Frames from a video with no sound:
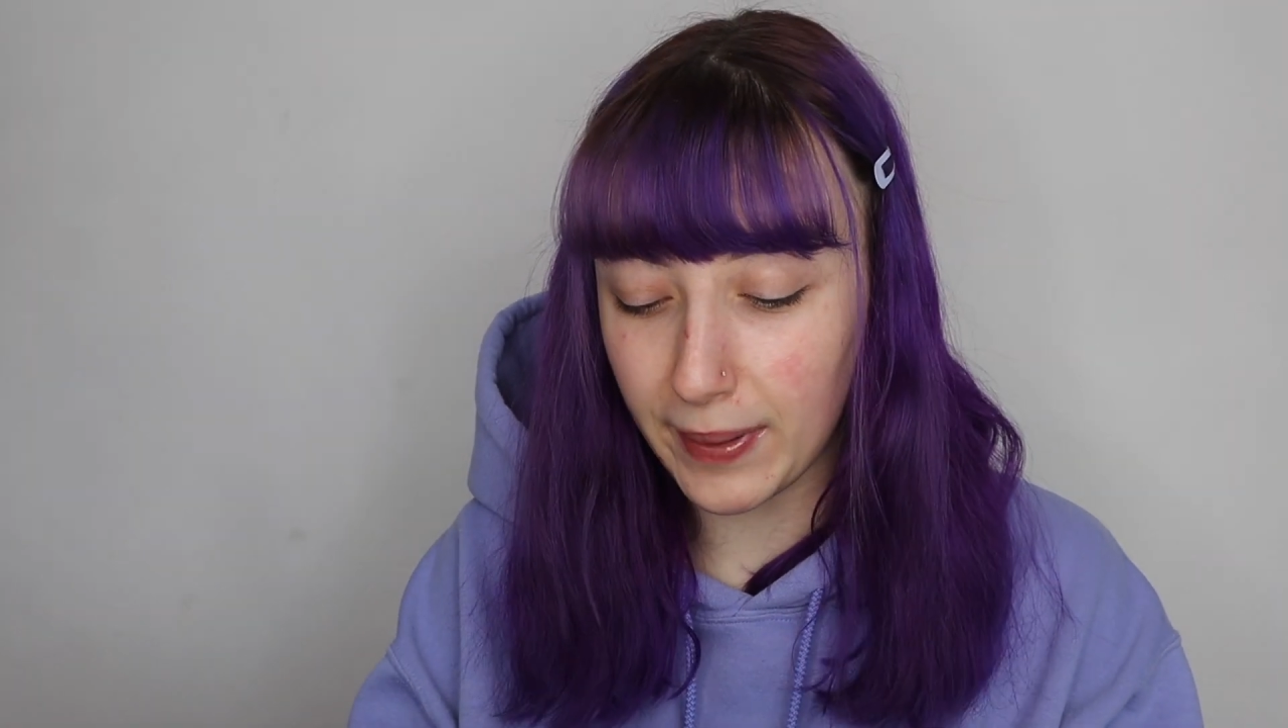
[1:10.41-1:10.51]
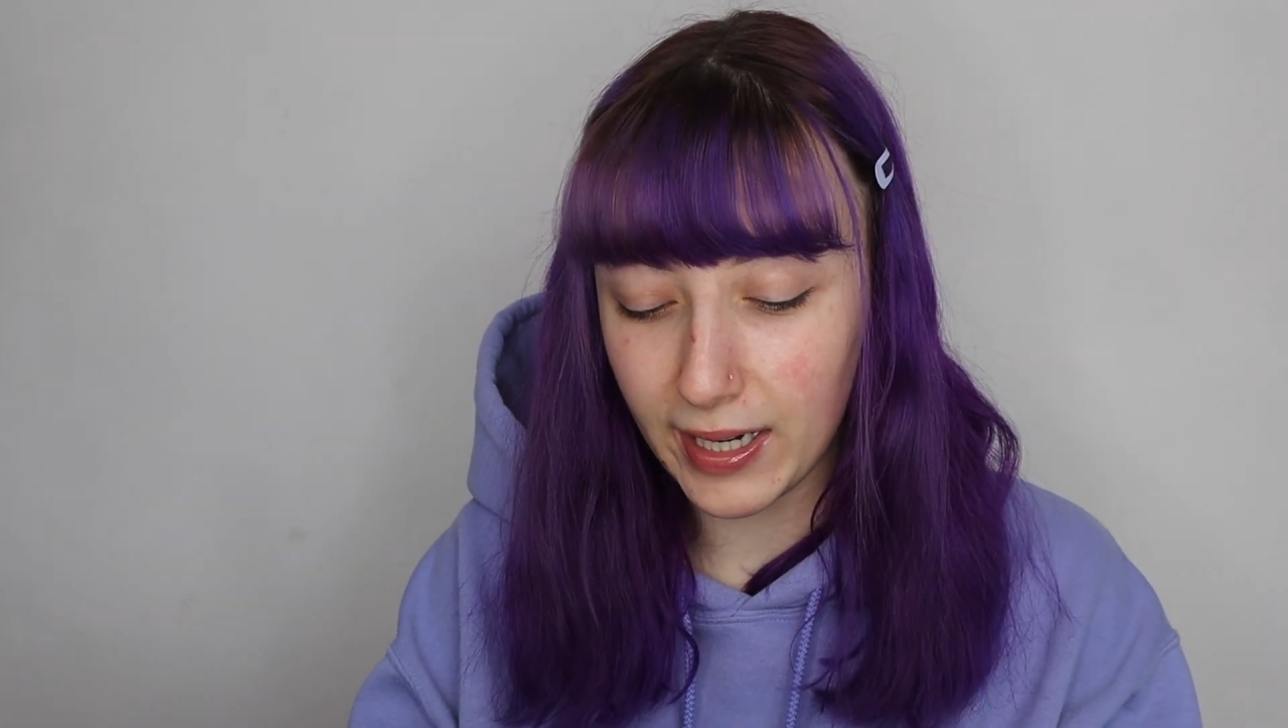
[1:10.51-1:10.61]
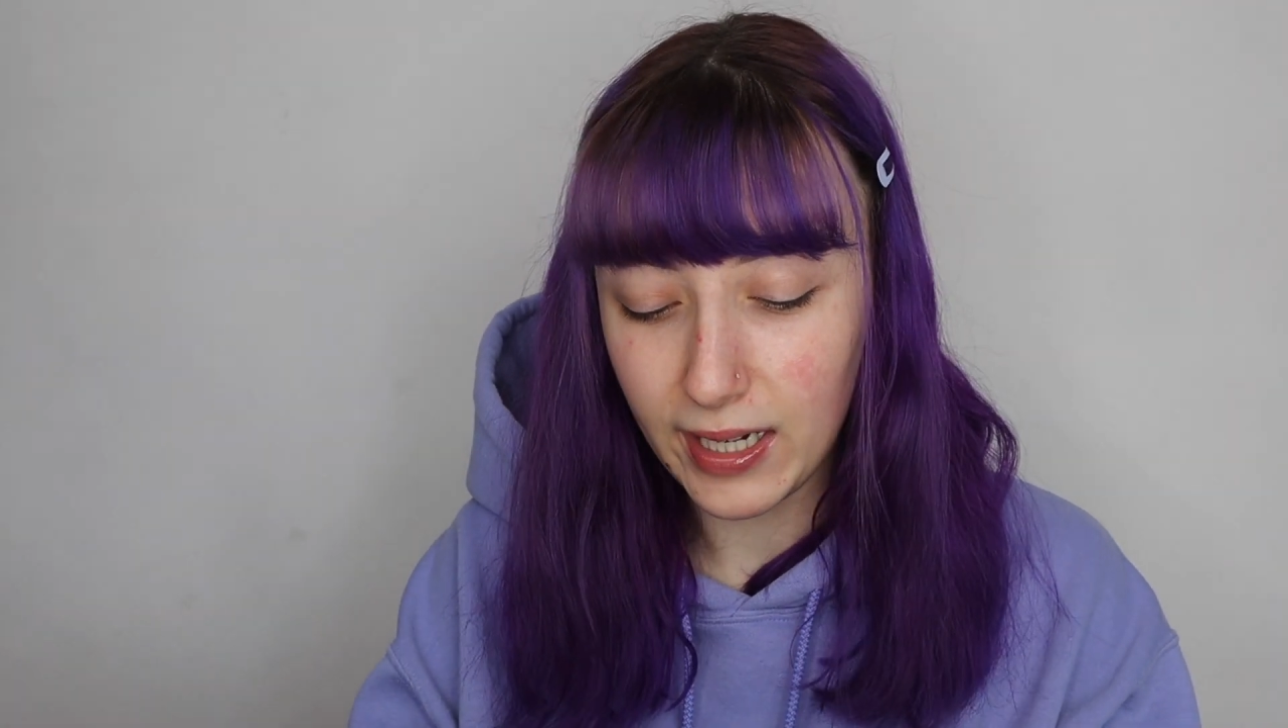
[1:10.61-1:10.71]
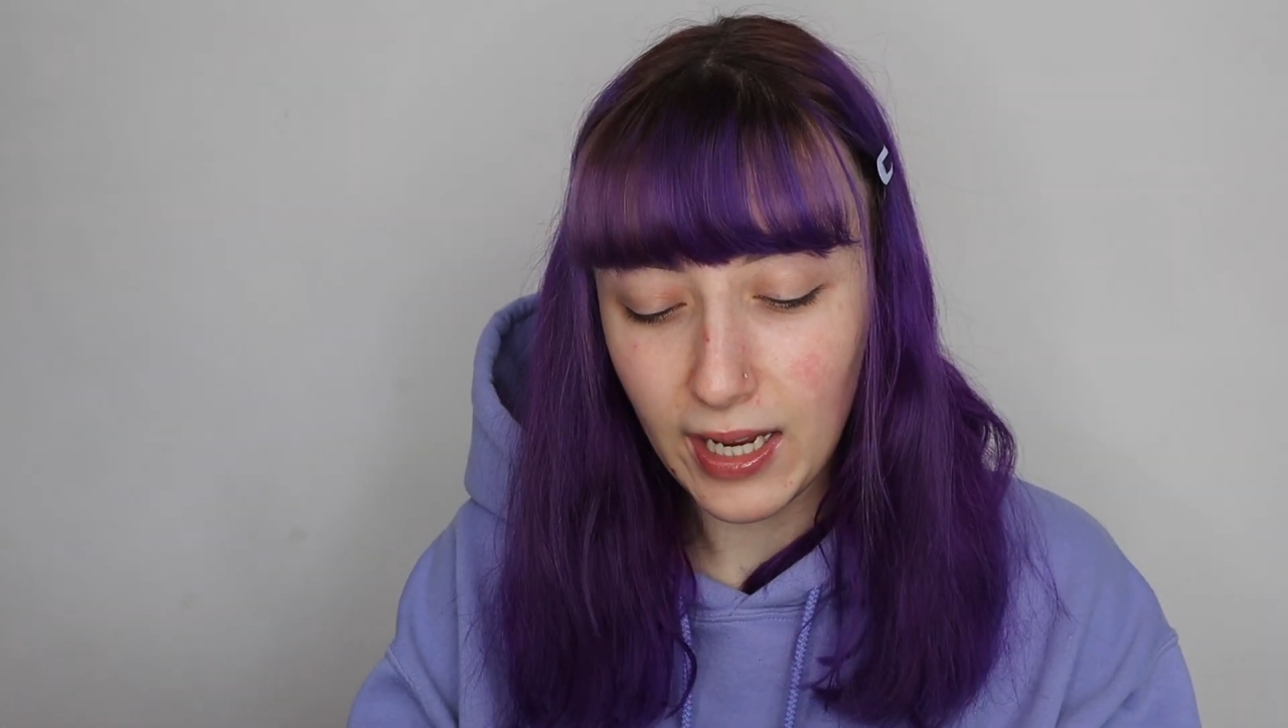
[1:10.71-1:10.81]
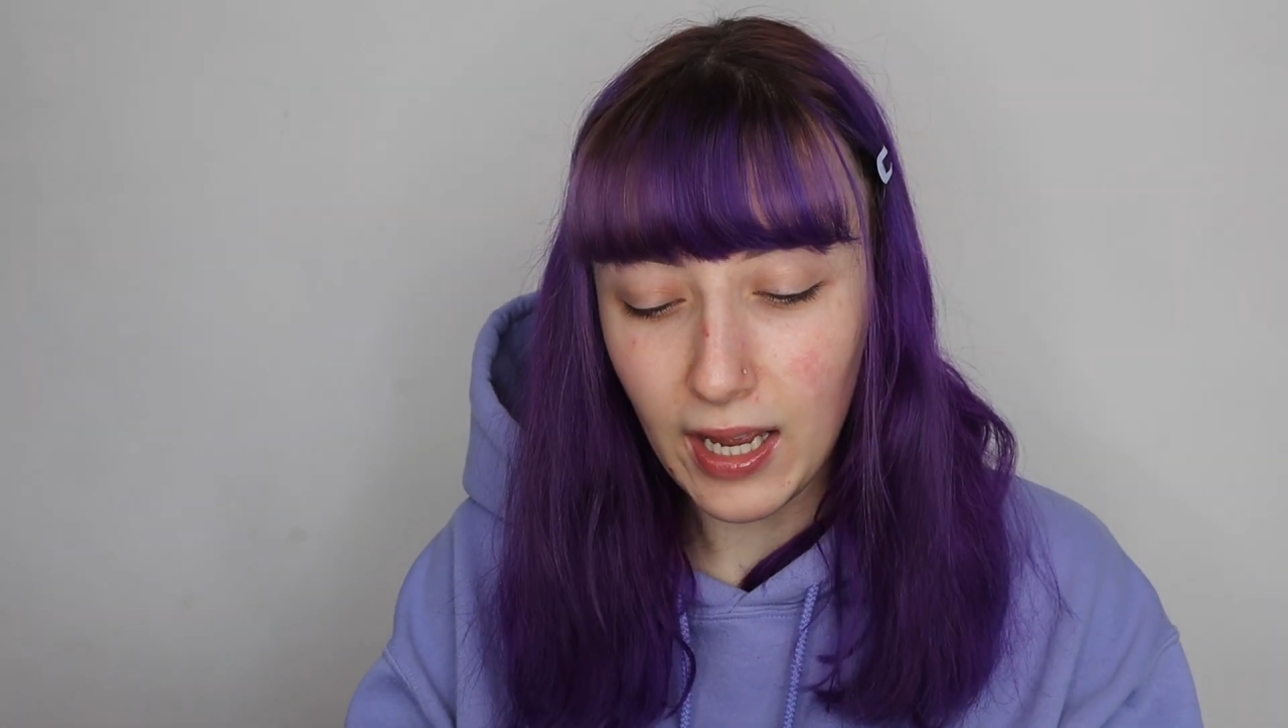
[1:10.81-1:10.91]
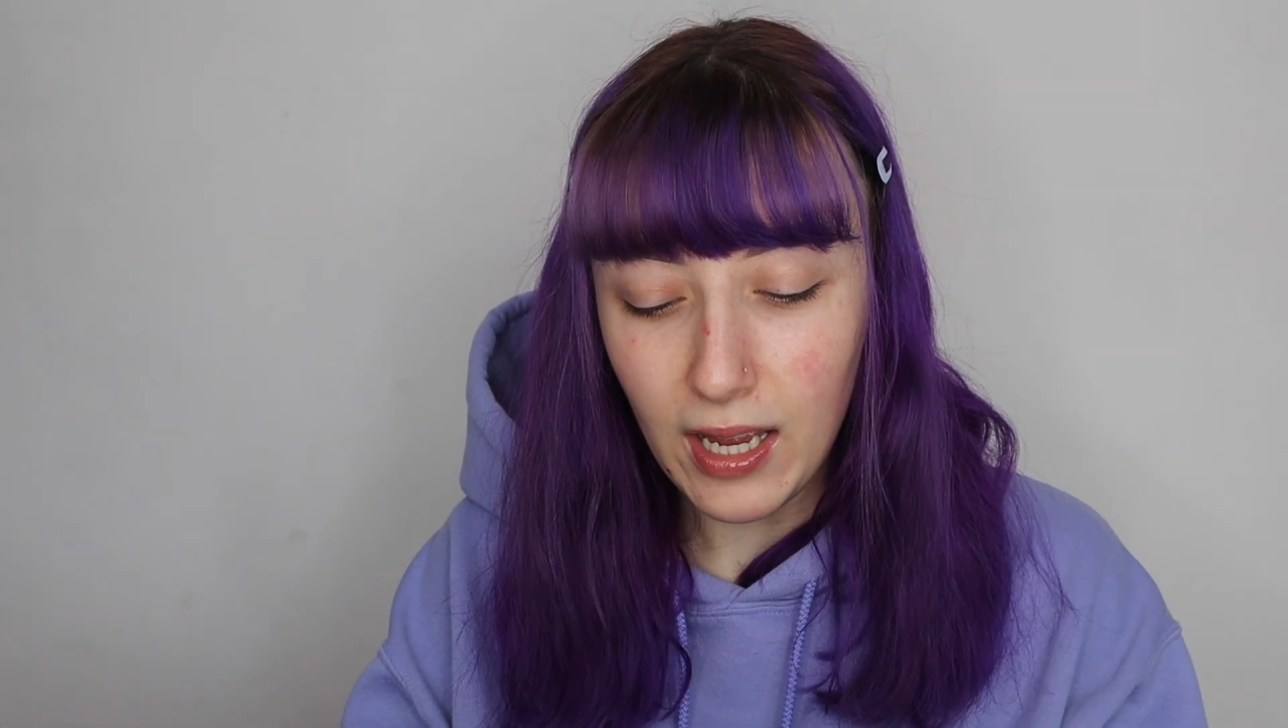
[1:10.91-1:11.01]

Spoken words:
B.